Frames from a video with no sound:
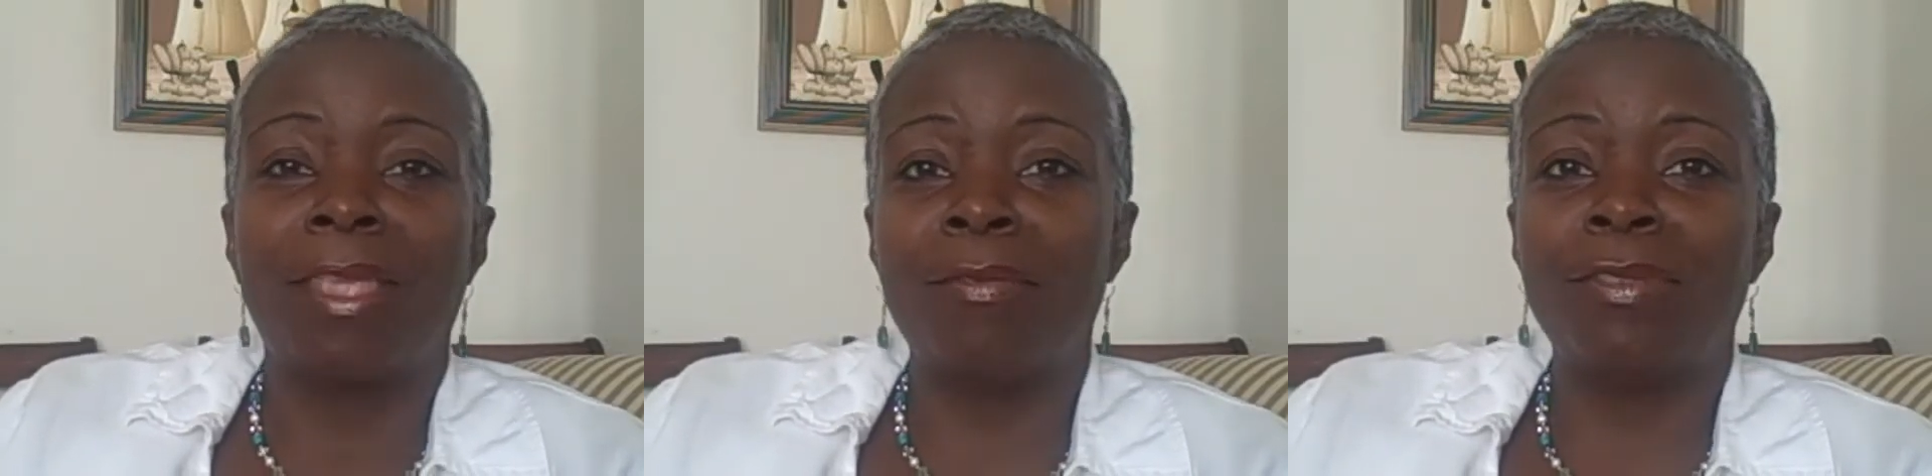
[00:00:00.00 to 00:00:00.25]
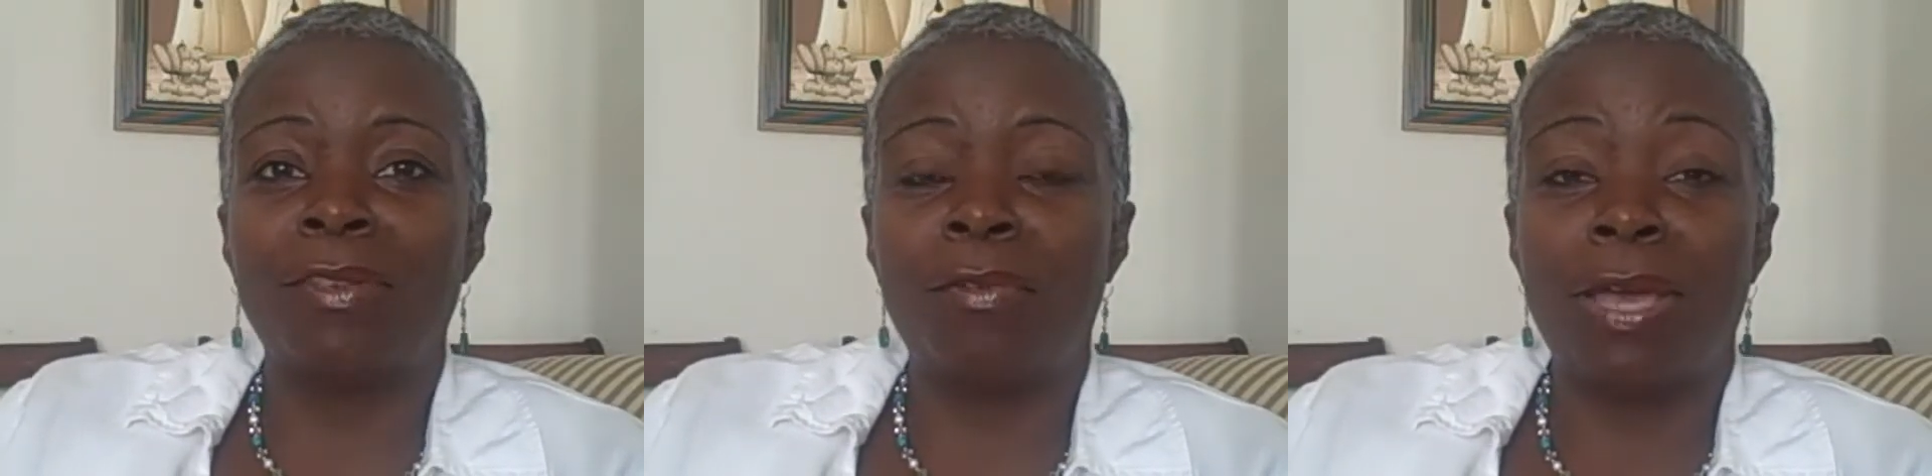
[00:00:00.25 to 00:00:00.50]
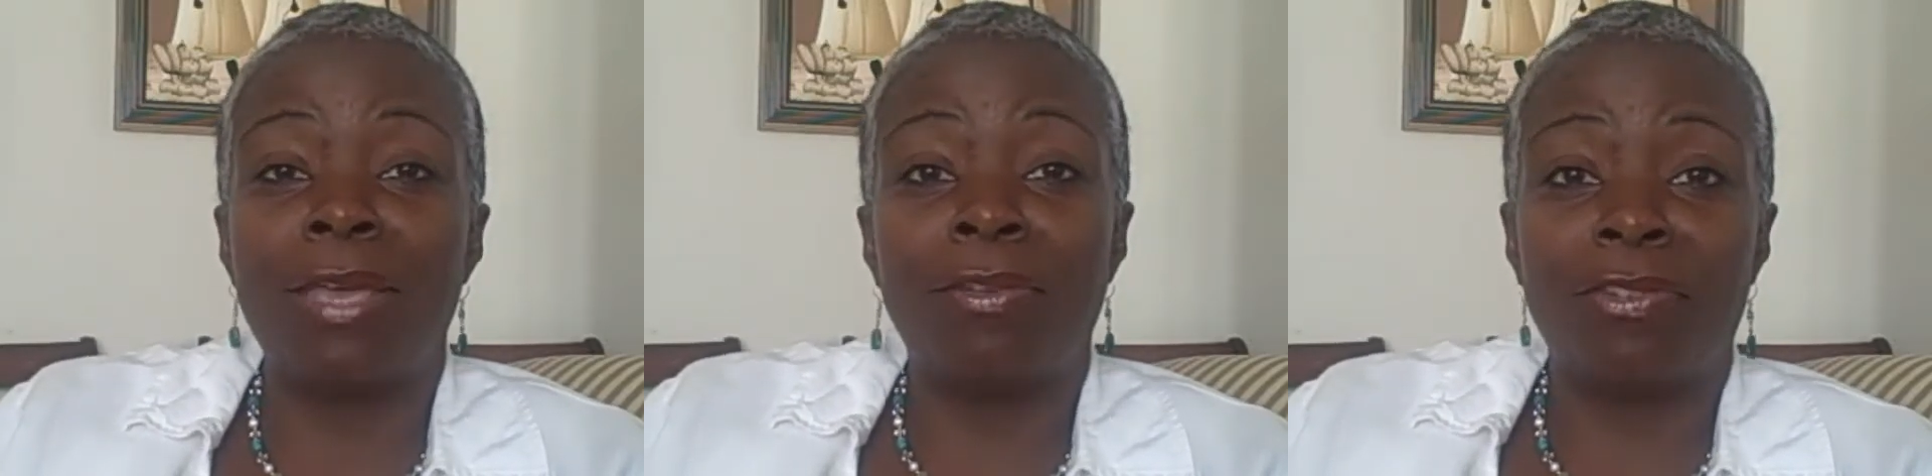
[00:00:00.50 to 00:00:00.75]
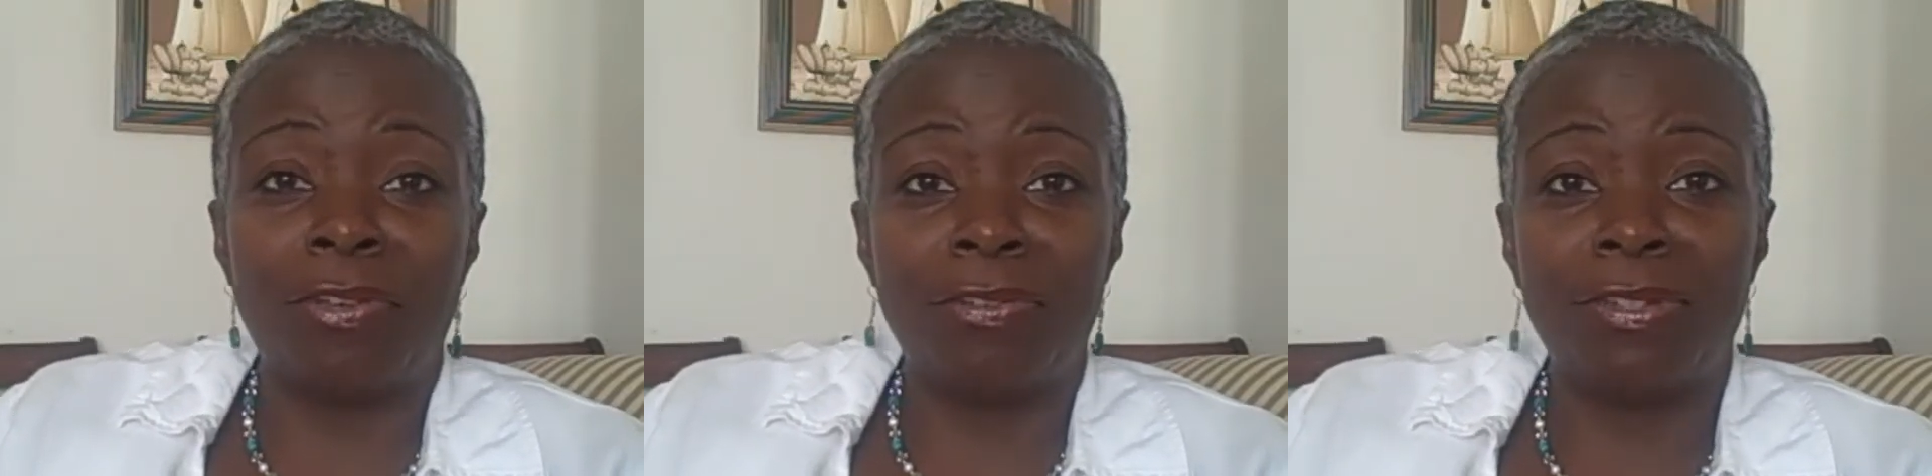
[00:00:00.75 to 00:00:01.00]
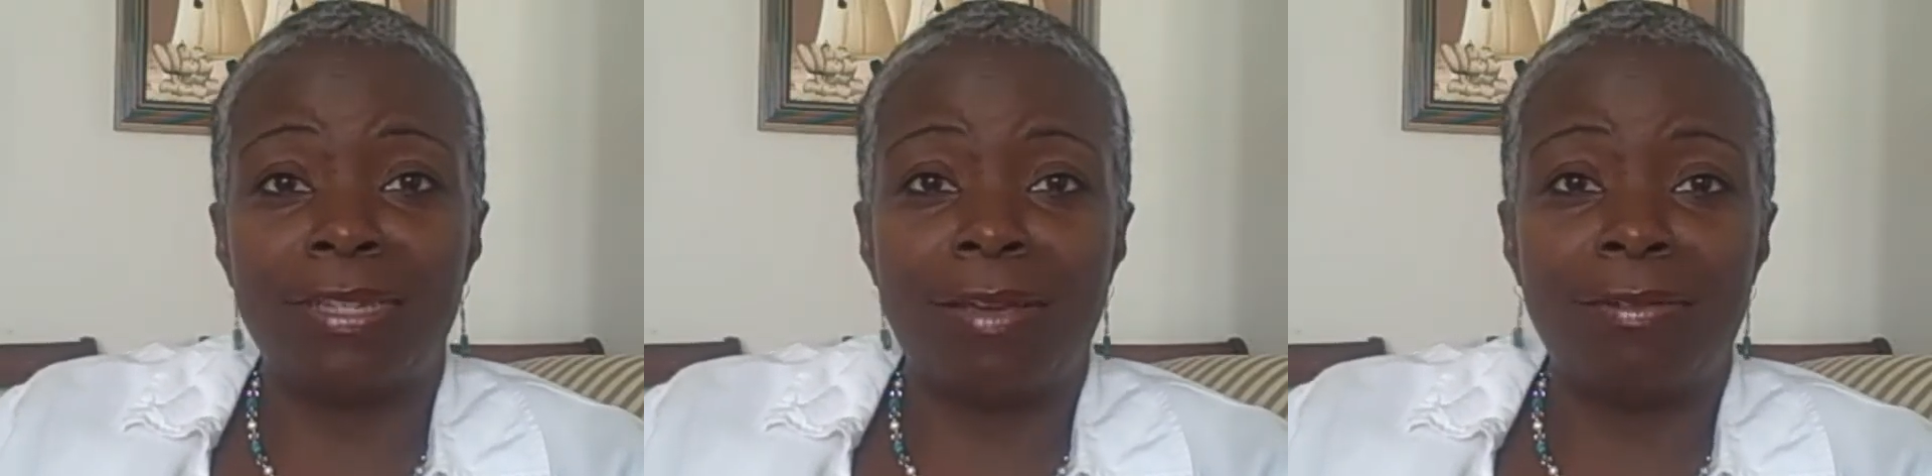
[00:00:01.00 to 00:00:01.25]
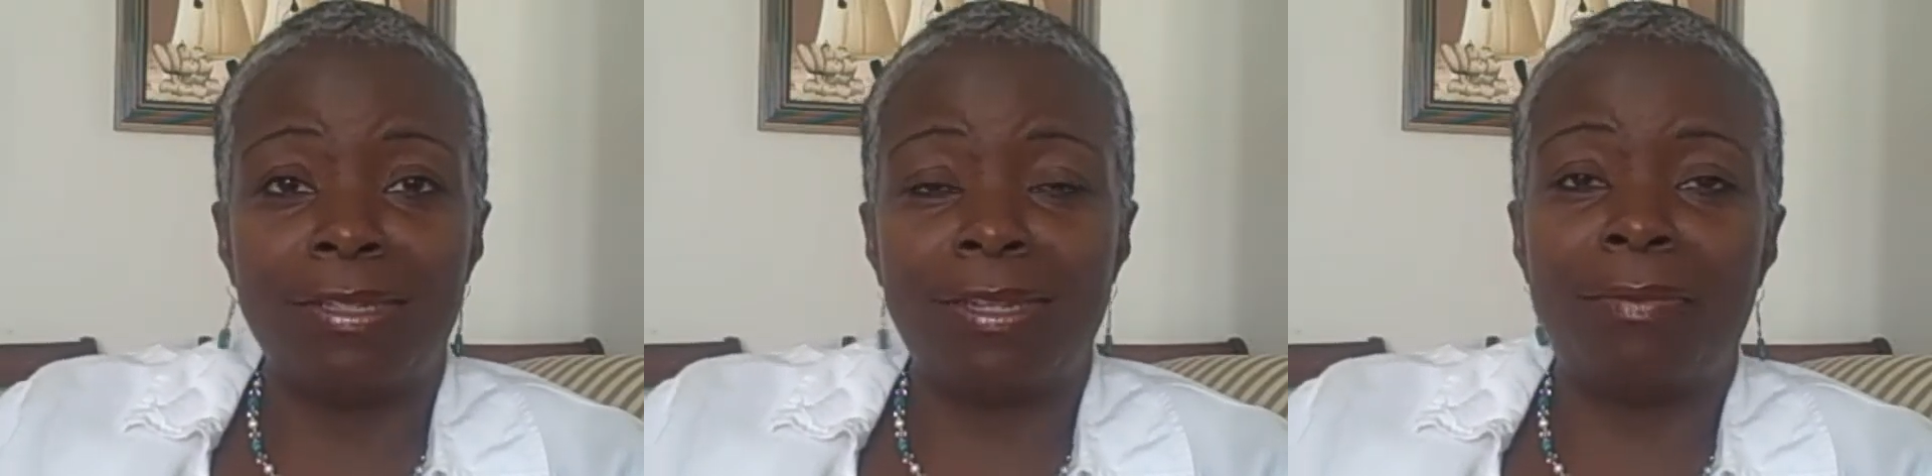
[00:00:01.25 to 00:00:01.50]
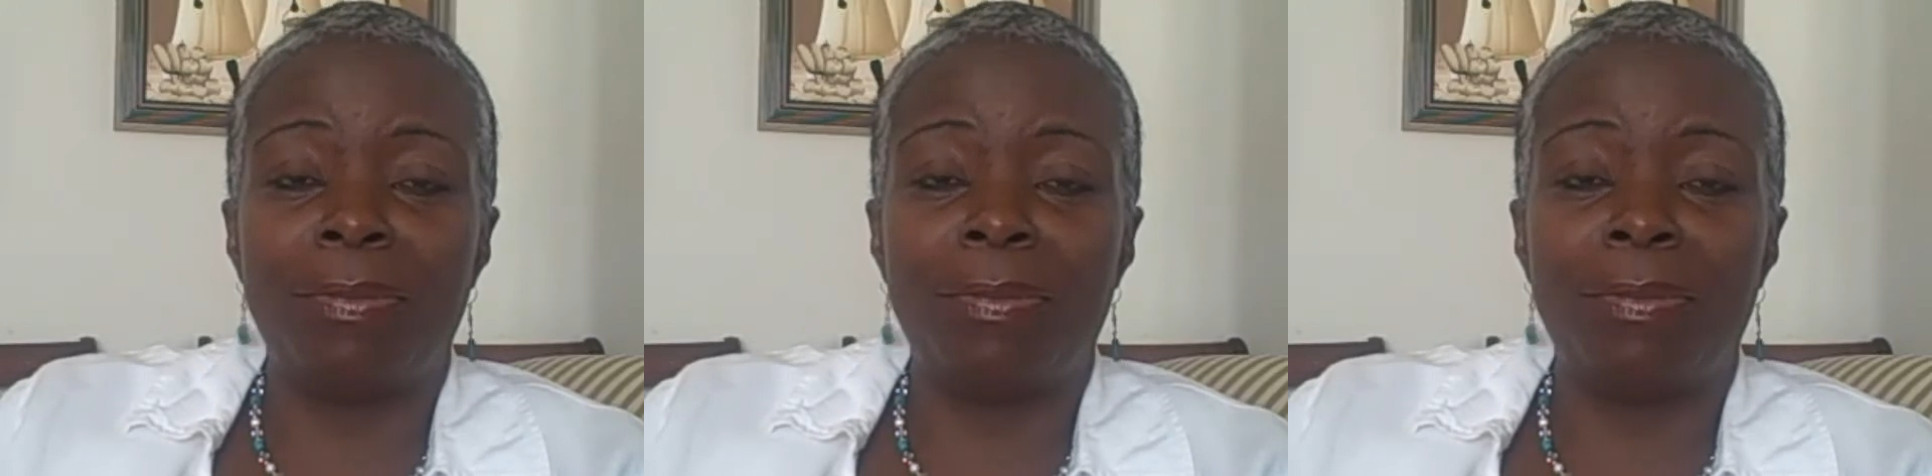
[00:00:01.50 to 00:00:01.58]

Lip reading: It was a Quaker church, and now it's an